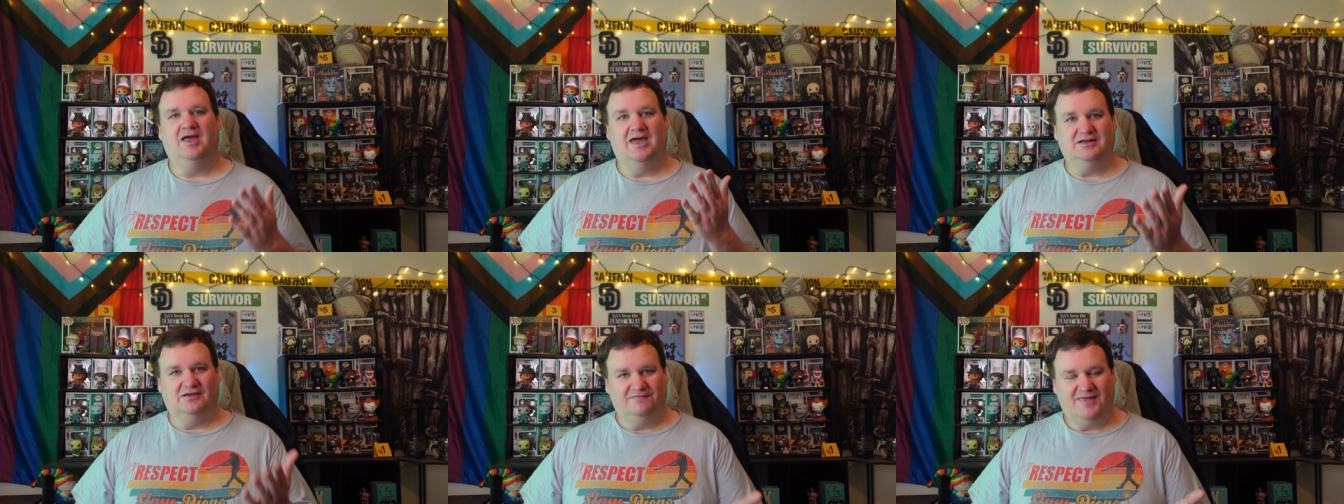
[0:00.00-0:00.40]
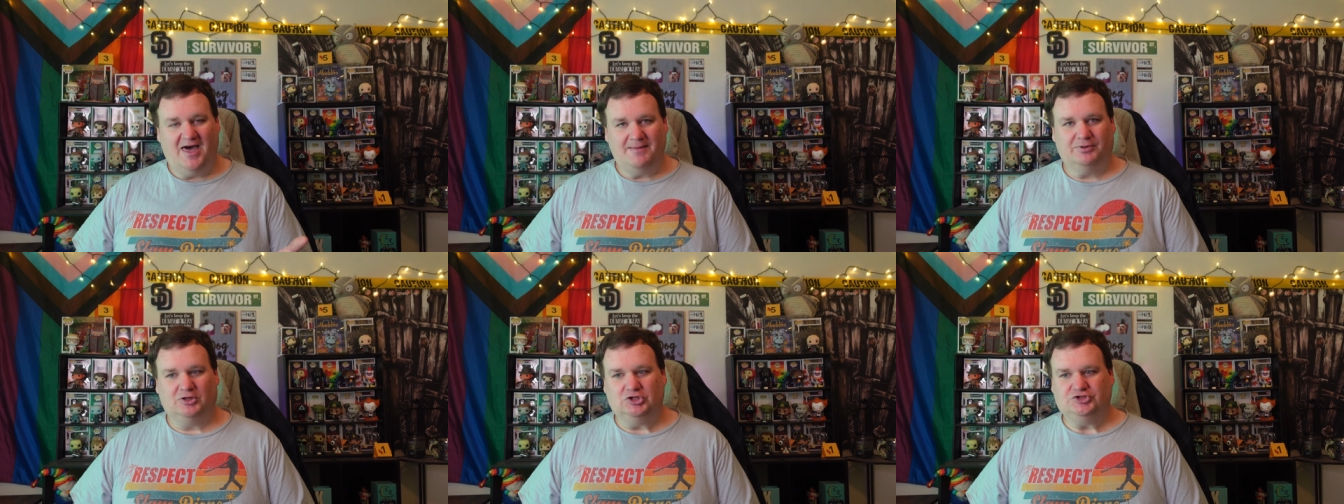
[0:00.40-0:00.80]
And if
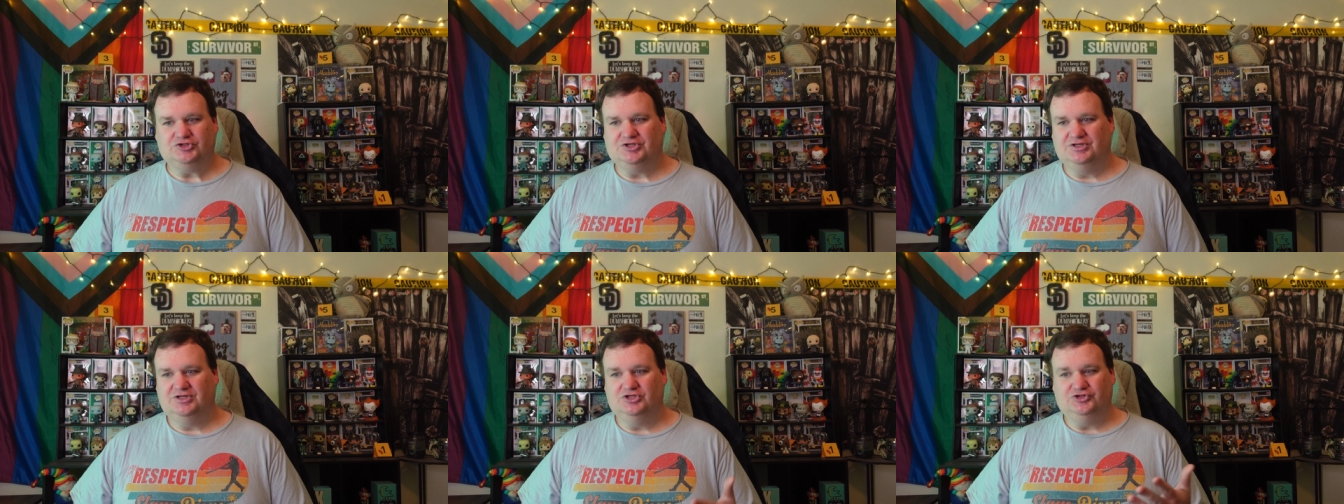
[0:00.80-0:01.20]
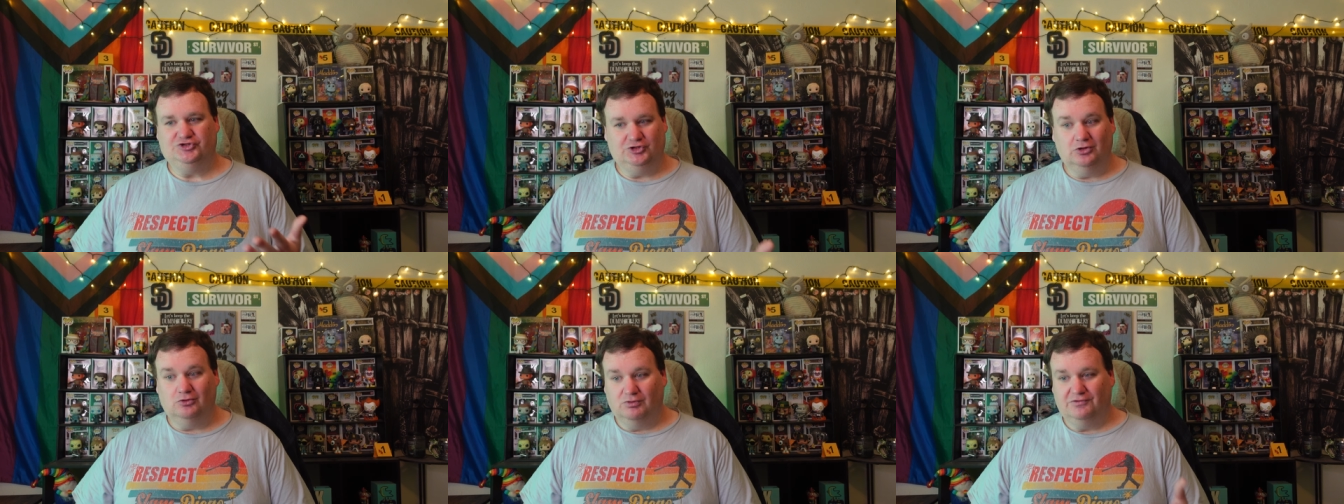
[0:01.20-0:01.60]
that person is
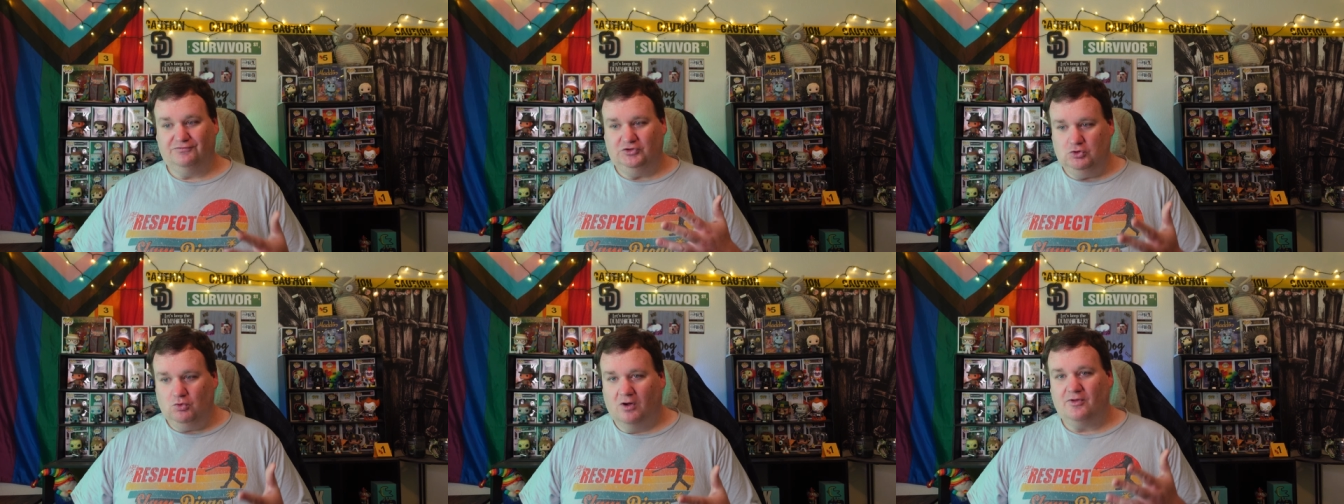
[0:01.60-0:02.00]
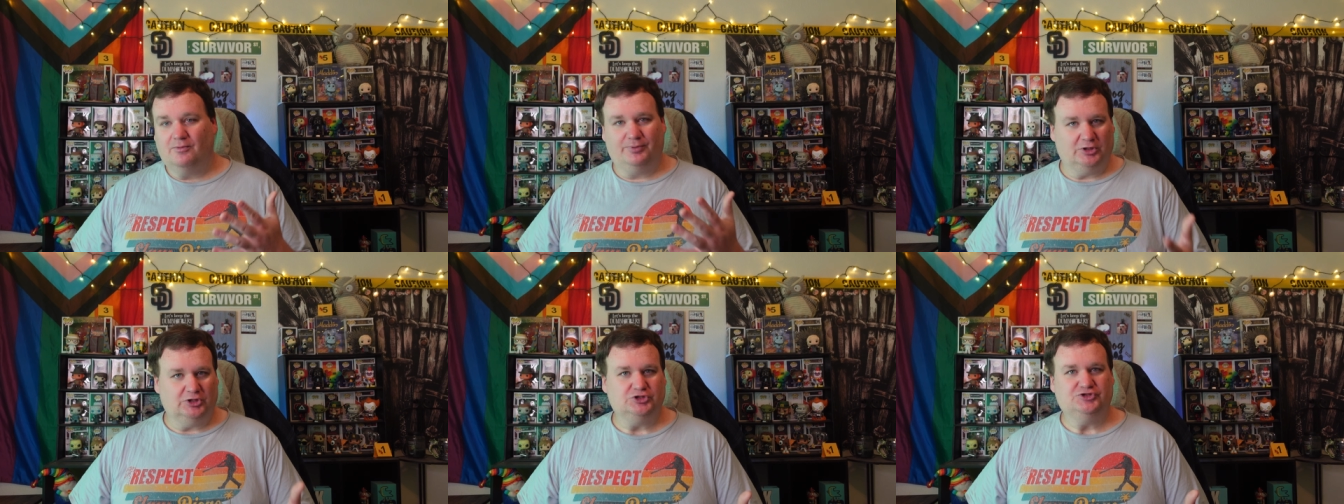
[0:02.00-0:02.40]
you, if you are
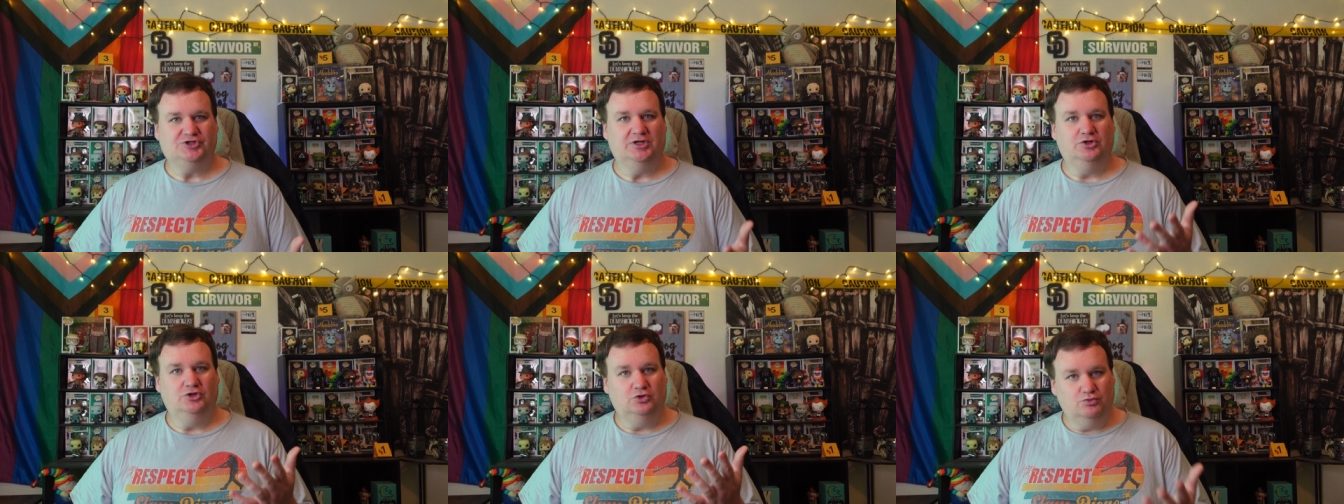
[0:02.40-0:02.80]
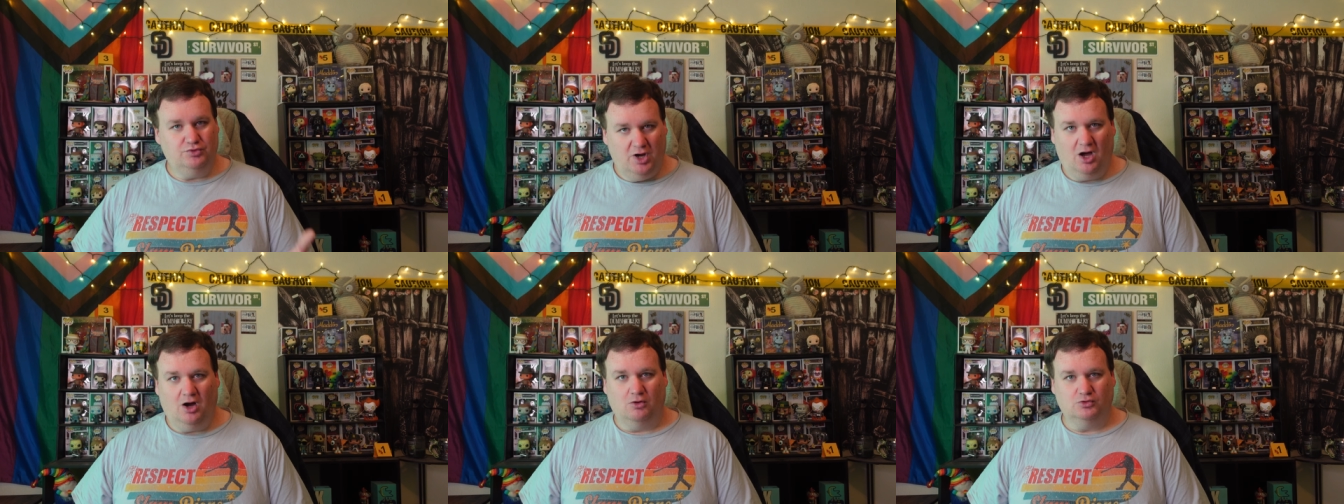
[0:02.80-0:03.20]
the person who
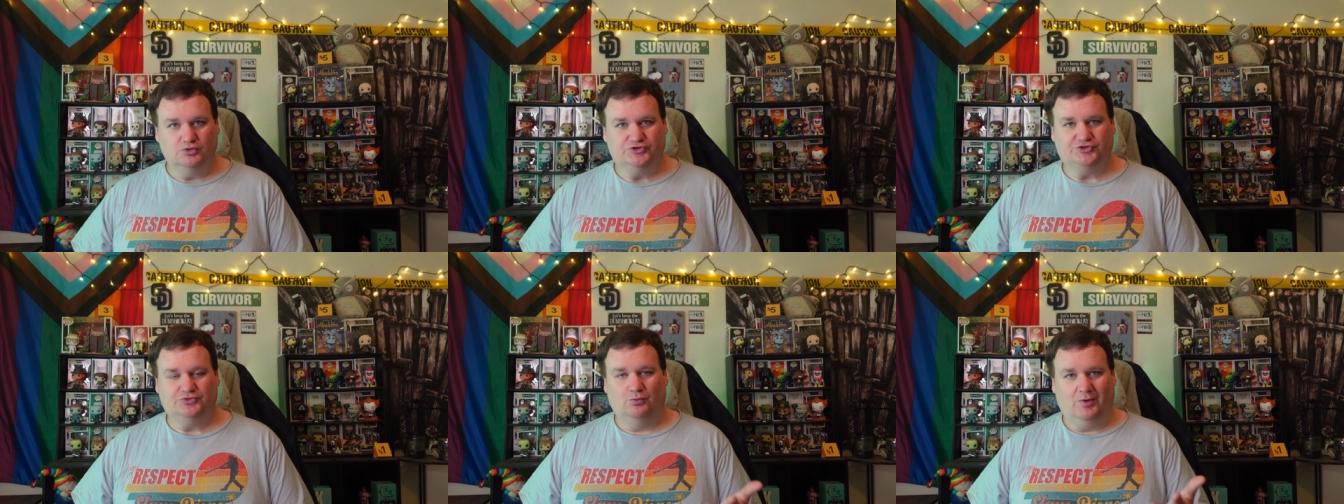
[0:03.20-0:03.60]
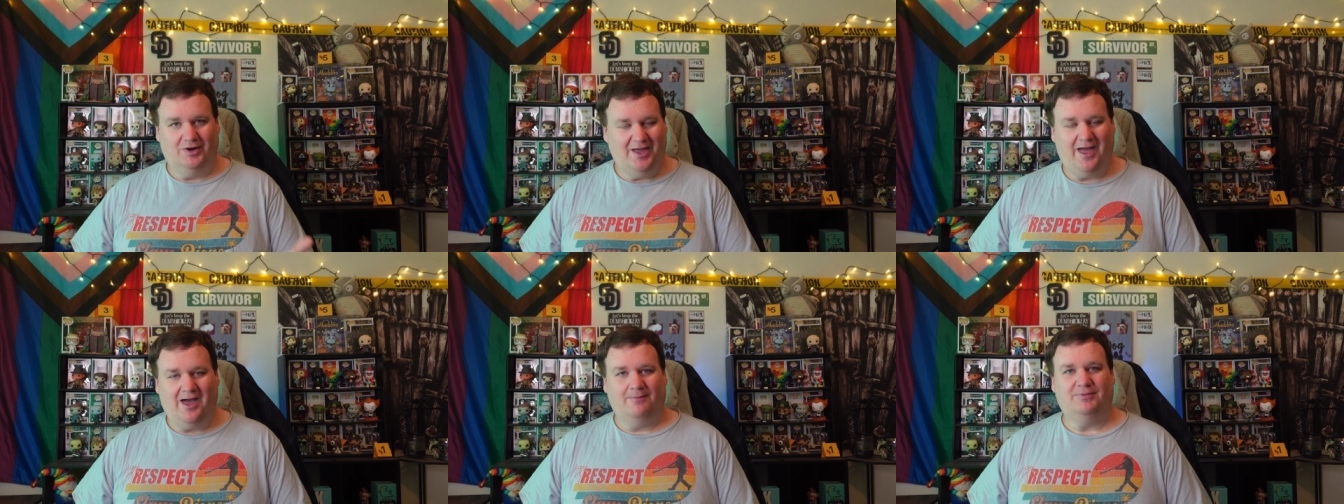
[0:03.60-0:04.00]
knows what
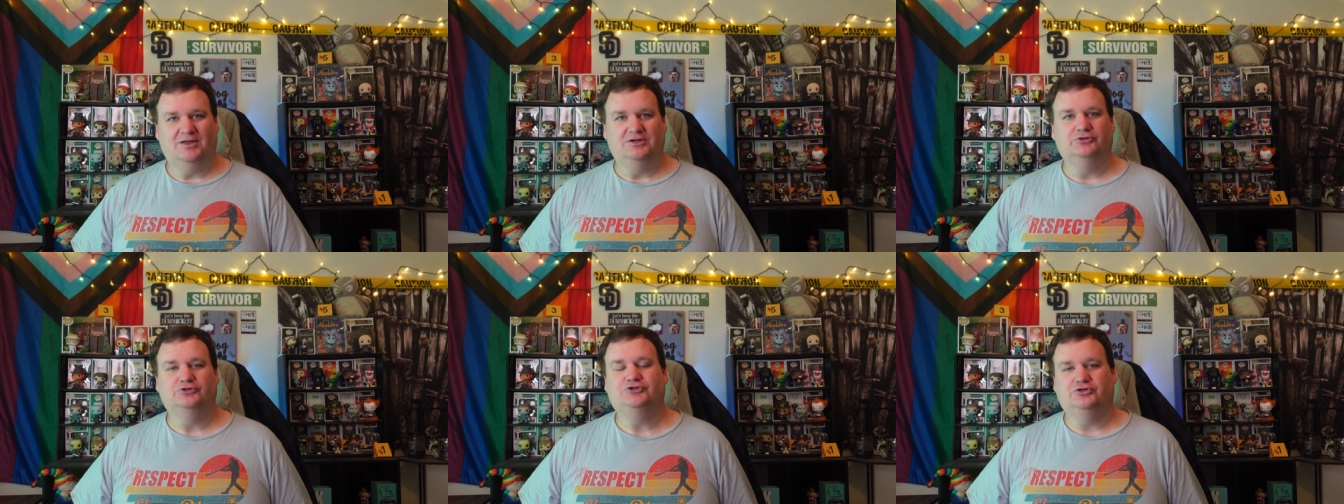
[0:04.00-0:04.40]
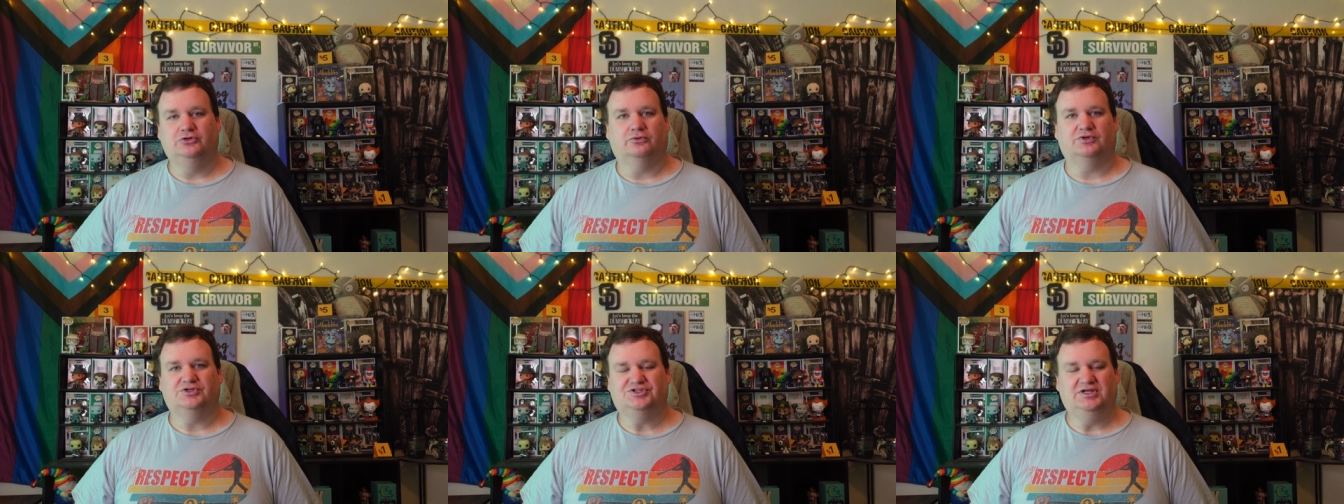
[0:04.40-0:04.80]
happened to
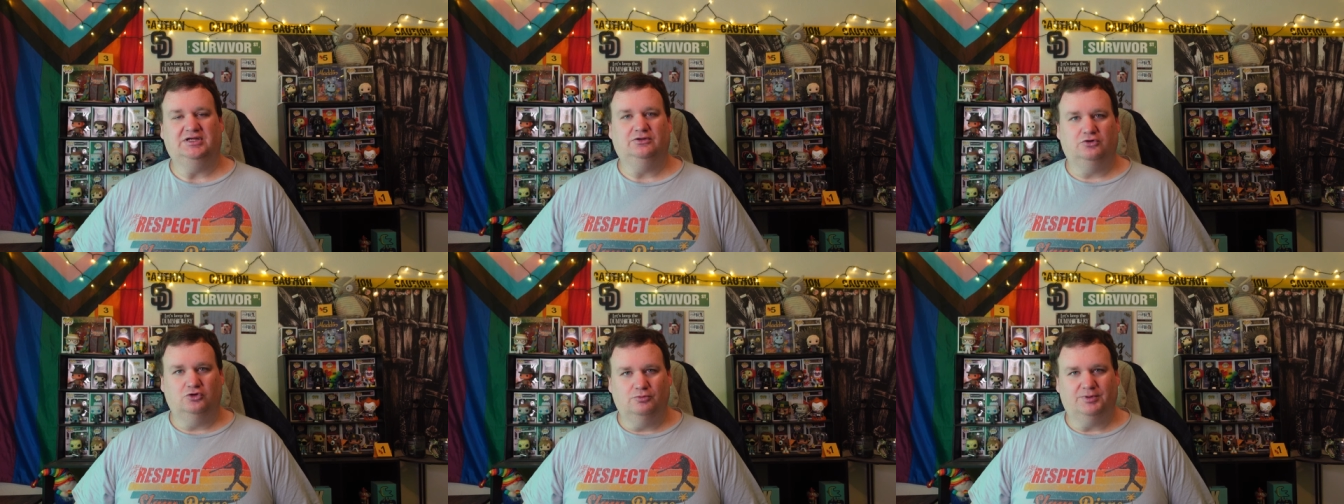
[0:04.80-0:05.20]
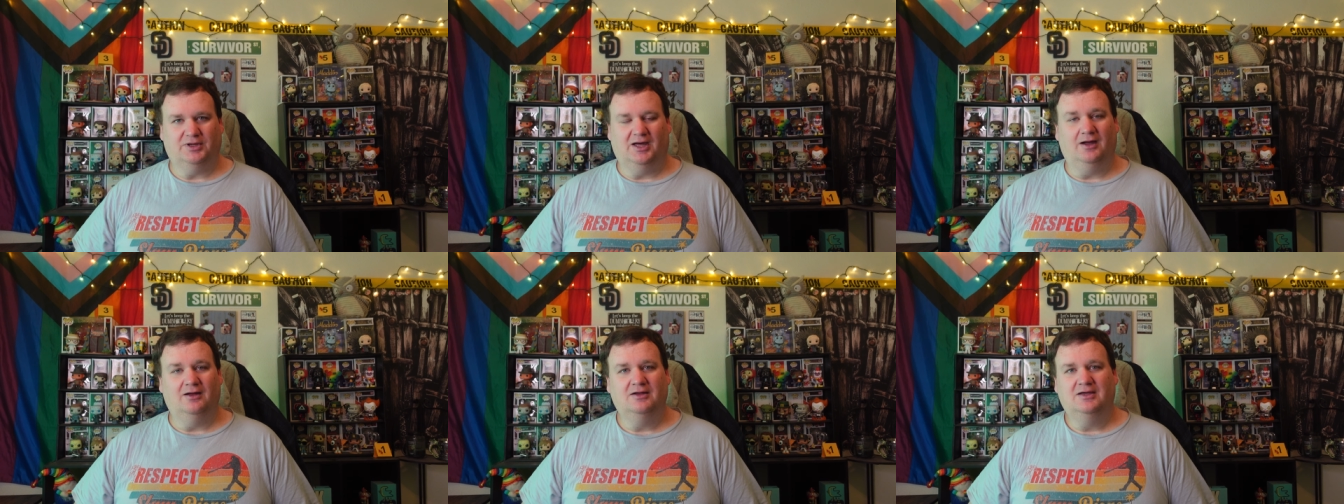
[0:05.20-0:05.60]
Kristine
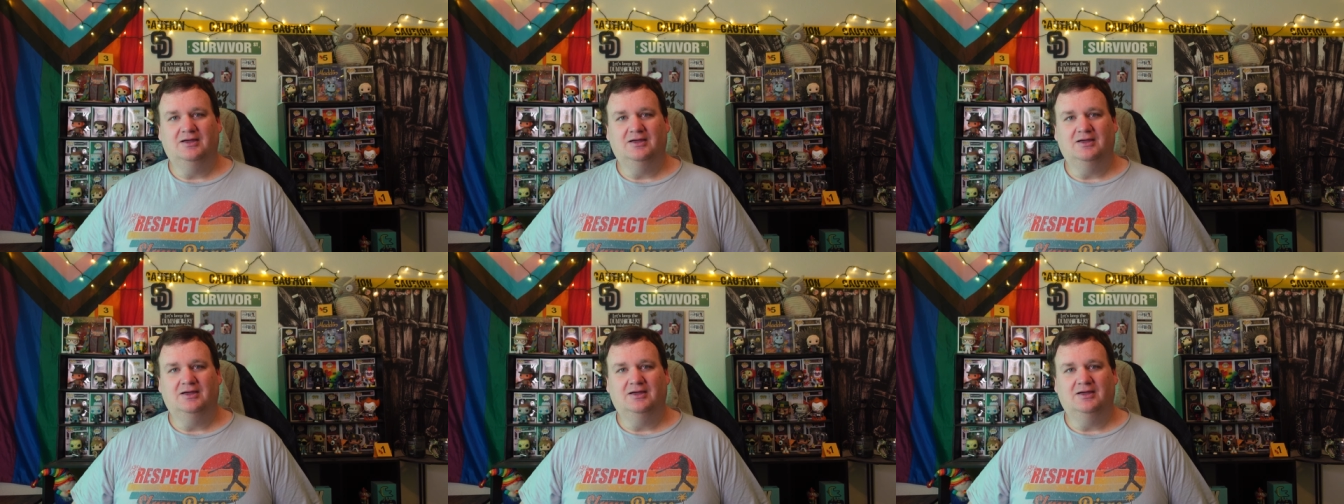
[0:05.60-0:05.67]
Kupka